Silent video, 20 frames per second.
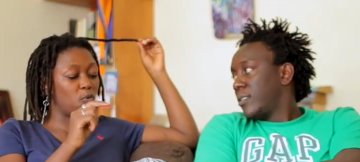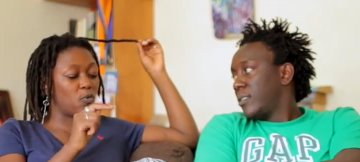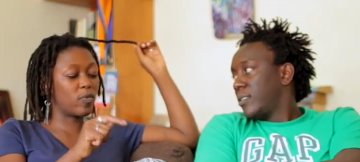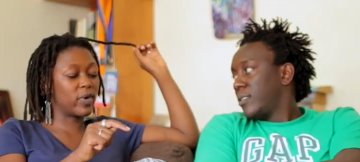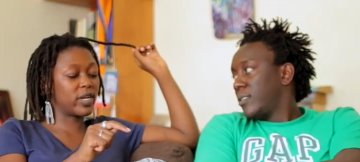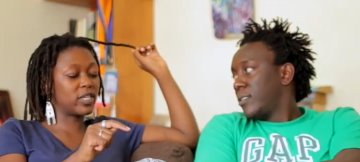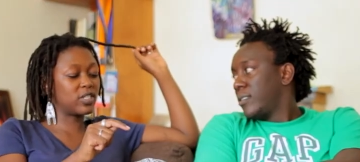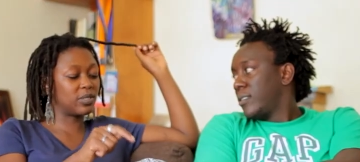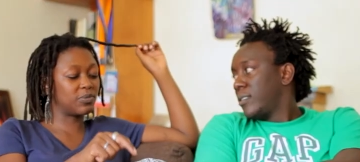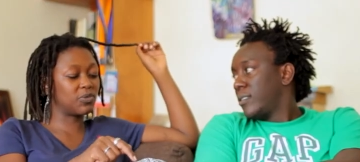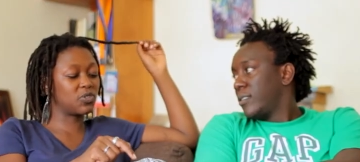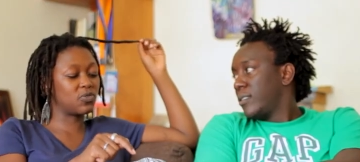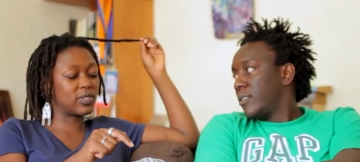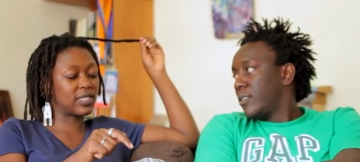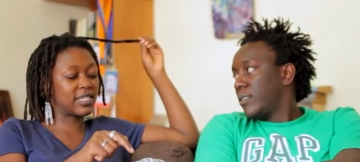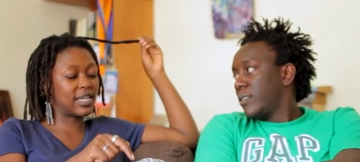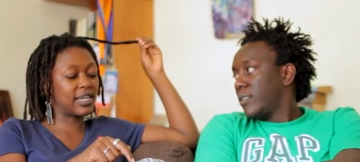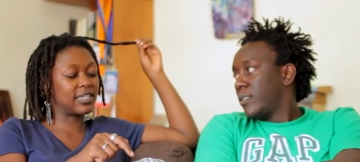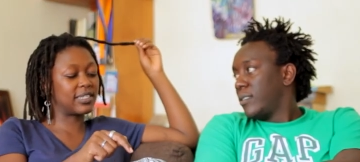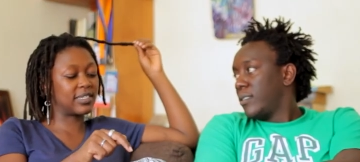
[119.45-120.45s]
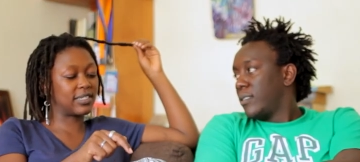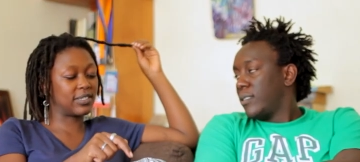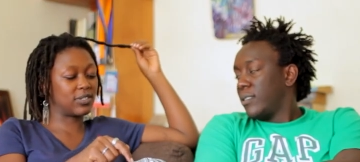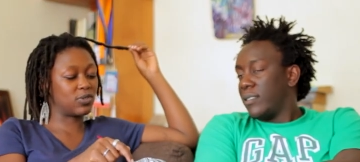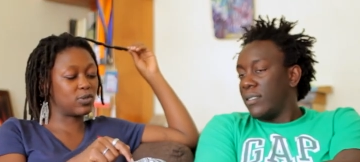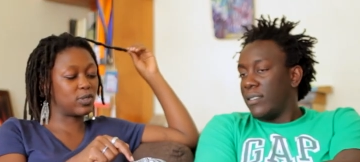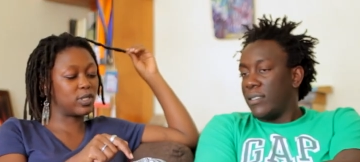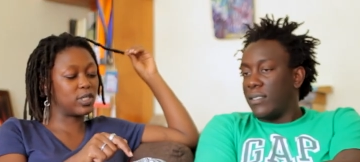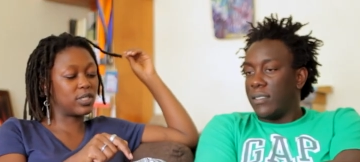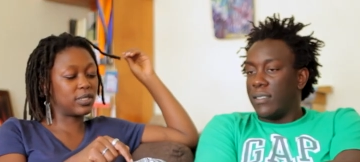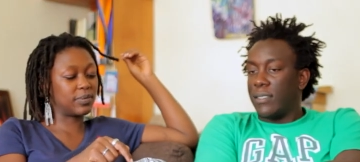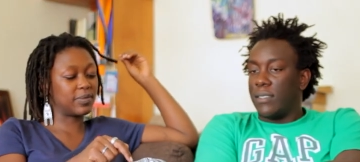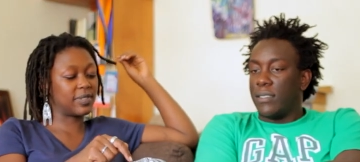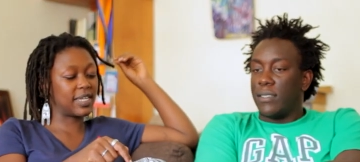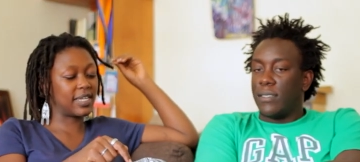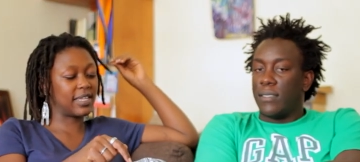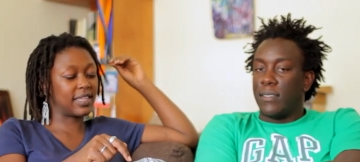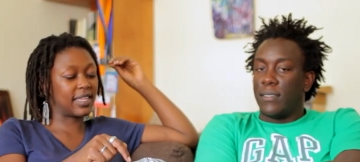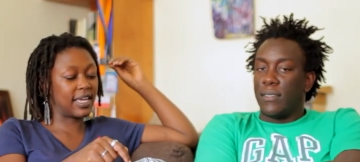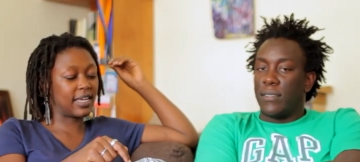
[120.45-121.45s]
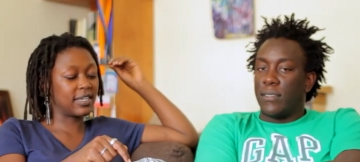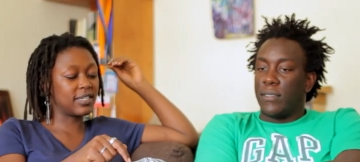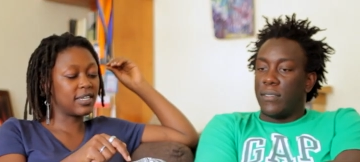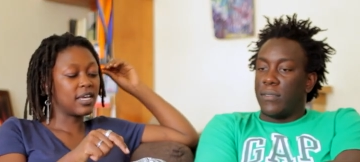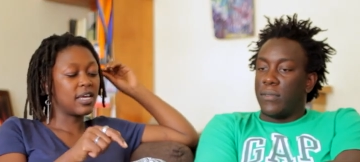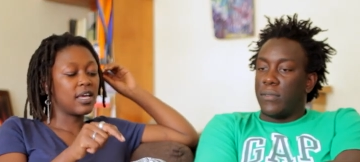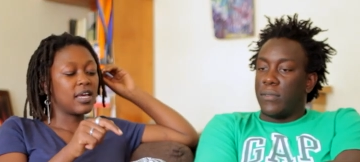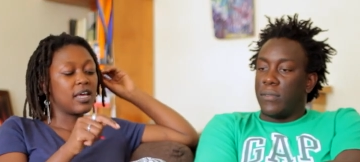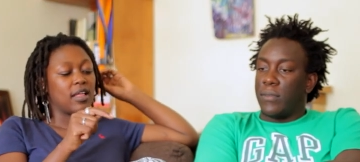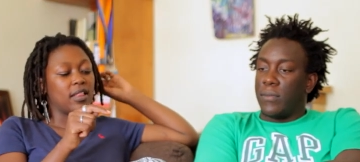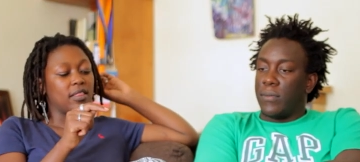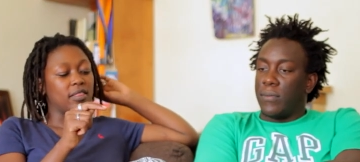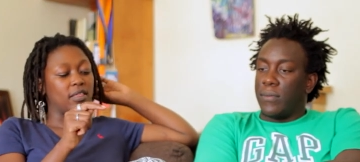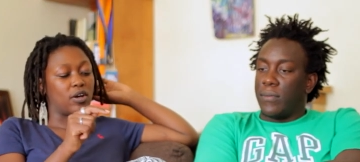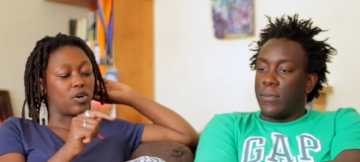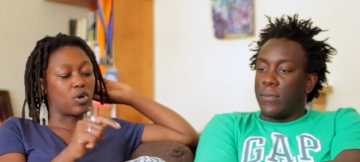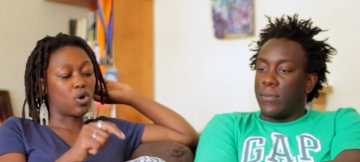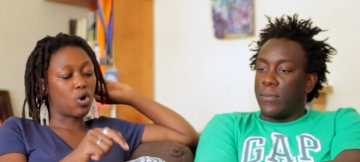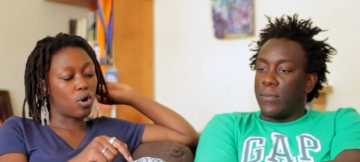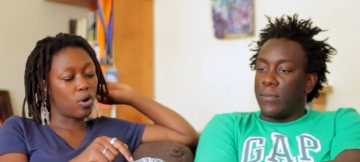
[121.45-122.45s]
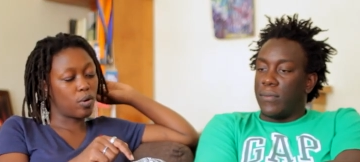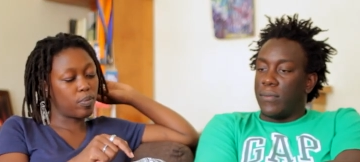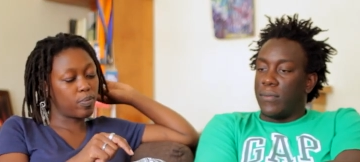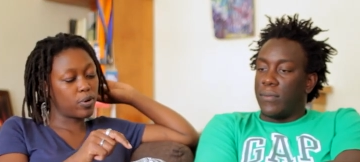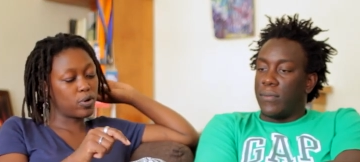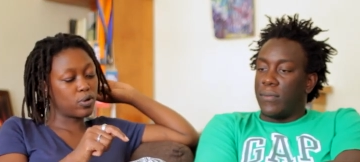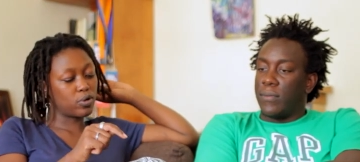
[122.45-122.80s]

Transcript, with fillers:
Speaker 1: When James was telling us the story, James said that the cop